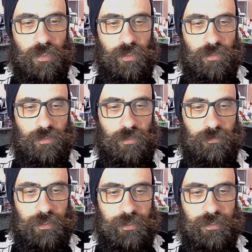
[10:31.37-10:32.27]
So
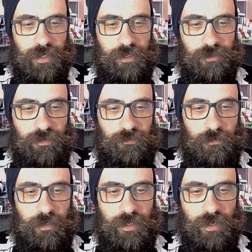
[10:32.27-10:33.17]
in this case, you need to
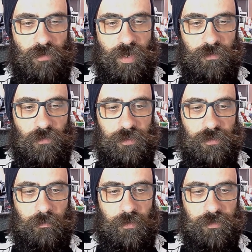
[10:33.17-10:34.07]
be around
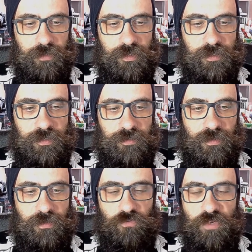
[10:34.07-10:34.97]

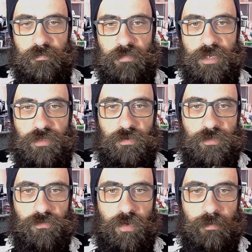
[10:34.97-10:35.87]
1.3
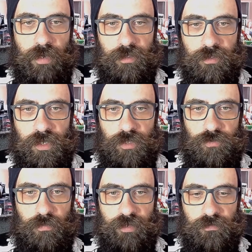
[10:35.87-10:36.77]
meters roundabout
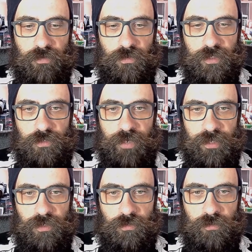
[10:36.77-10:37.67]
to be in focus. You
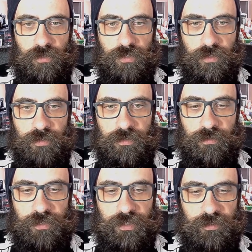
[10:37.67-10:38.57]
can go closer.
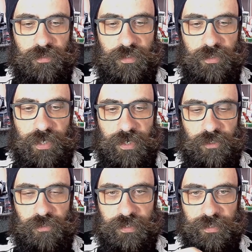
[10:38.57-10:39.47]
This can
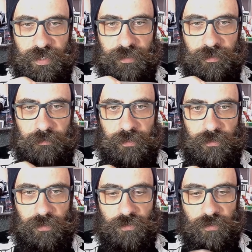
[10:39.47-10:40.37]
actually slide a little bit
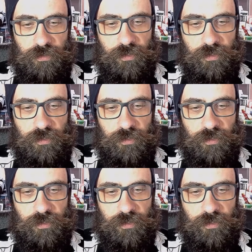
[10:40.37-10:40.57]
closer.